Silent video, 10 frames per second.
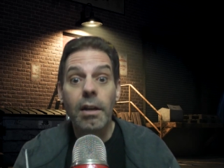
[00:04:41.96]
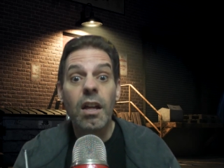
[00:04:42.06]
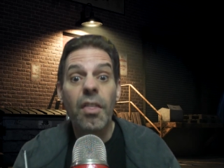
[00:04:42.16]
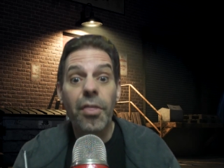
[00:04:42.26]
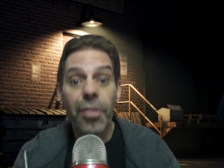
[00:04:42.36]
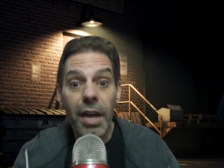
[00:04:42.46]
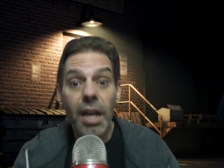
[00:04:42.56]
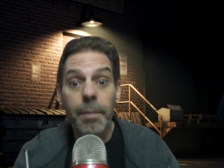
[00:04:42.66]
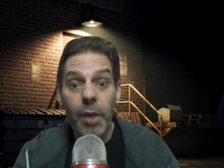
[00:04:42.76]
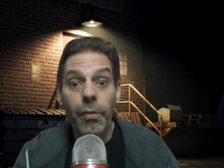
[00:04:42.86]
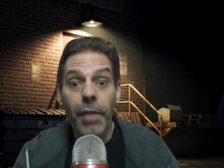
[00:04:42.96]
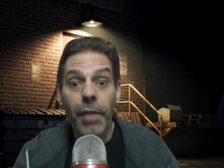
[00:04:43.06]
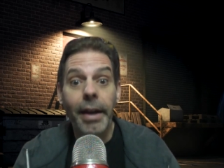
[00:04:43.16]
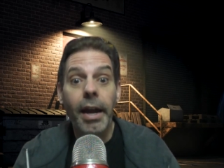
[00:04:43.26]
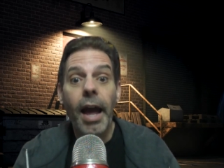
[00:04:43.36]
Think about
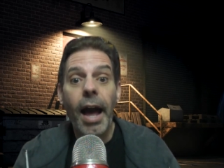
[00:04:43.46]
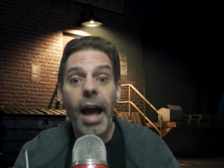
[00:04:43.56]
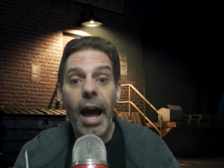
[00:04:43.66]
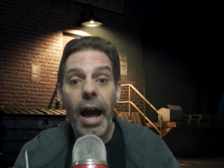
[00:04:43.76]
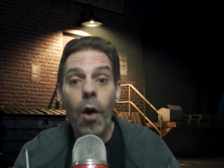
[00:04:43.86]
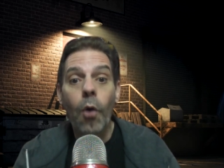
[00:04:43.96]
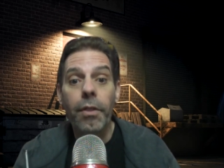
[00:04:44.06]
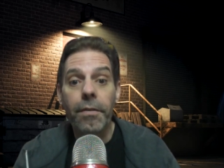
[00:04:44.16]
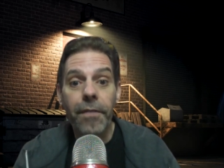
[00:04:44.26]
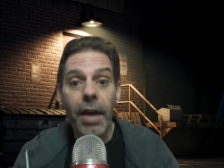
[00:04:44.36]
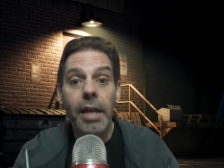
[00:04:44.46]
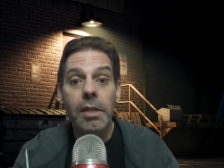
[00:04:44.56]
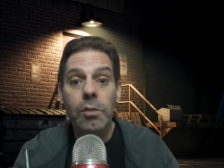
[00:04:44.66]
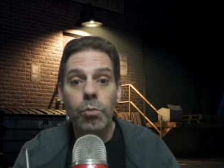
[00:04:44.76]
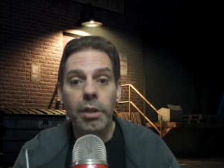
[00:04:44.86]
that. How the
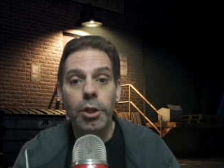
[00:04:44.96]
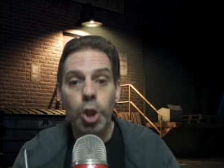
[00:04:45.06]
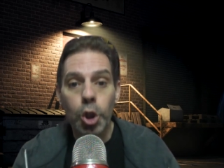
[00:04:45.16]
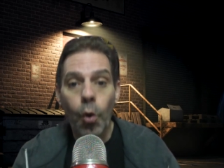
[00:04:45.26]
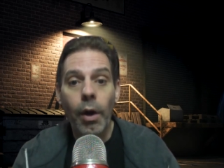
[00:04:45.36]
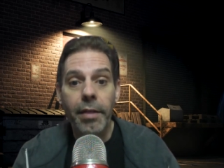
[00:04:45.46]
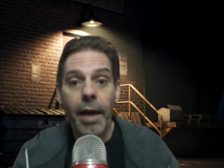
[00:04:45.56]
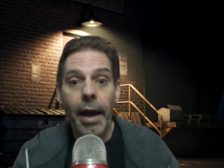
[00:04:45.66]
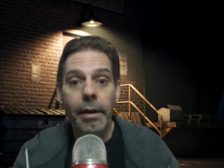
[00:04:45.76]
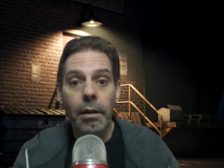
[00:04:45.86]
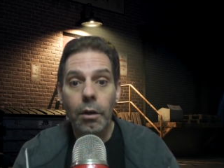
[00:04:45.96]
fans will enjoy that.